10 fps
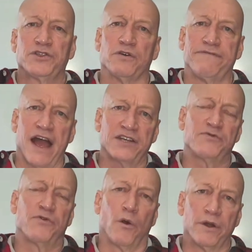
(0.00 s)
So
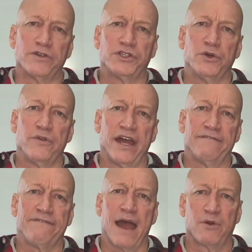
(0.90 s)
fast forward to
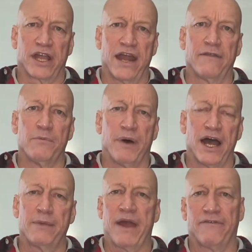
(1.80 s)
they fabricated the
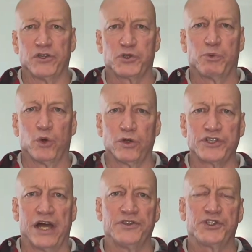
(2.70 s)
pipe, had the
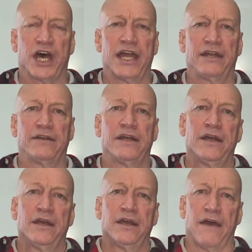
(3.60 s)
spools on site,
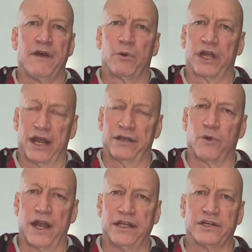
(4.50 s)
and they were
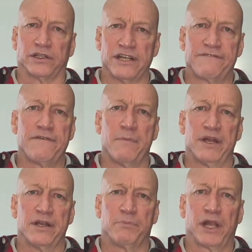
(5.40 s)
getting ready to lift
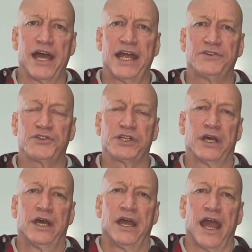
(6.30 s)
them into
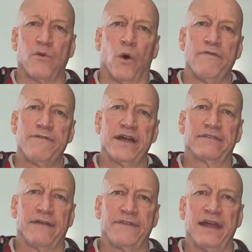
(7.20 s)
place. And one
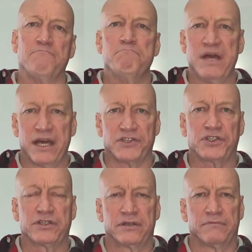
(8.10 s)
thing that they
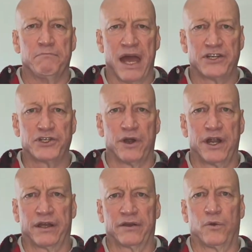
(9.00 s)
missed
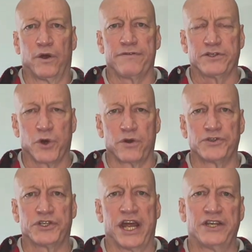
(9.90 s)
measuring with the
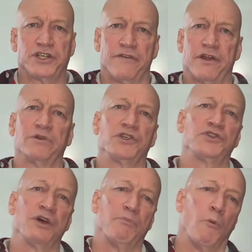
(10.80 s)
total station, there
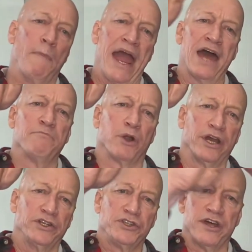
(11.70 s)
was a simple man
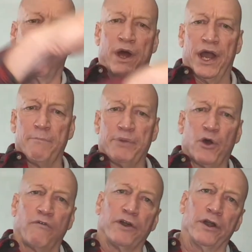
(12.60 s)
bridge that went up
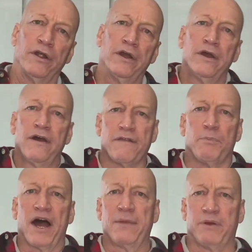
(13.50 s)
and over
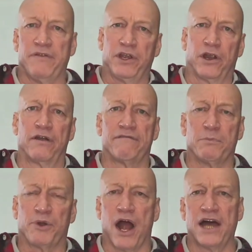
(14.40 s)
the pipe in the area
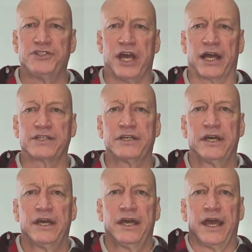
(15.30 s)
of the project.
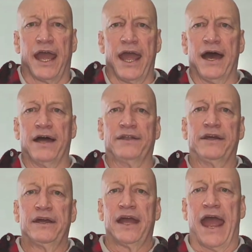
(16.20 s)

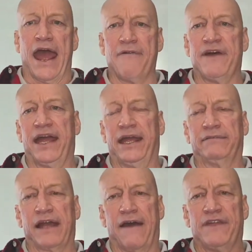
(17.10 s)
And had
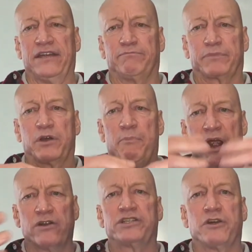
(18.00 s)
they
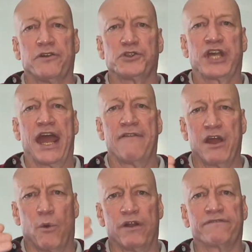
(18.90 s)
compared it to the
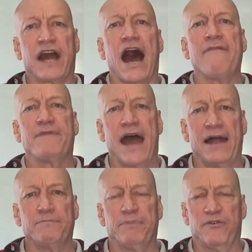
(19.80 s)
scan, they would have caught
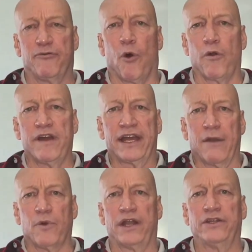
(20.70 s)
that before they
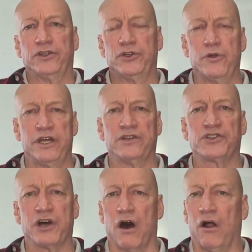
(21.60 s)
got ready to do the
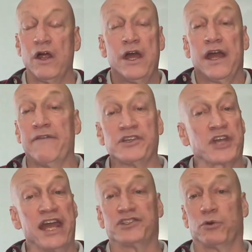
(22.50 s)
install. In
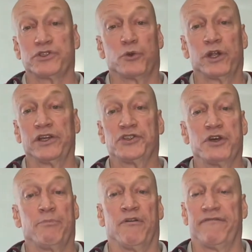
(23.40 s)
this case, it was a really
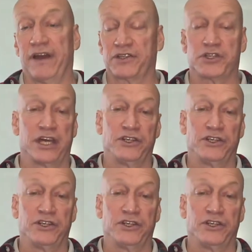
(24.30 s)
simple fix.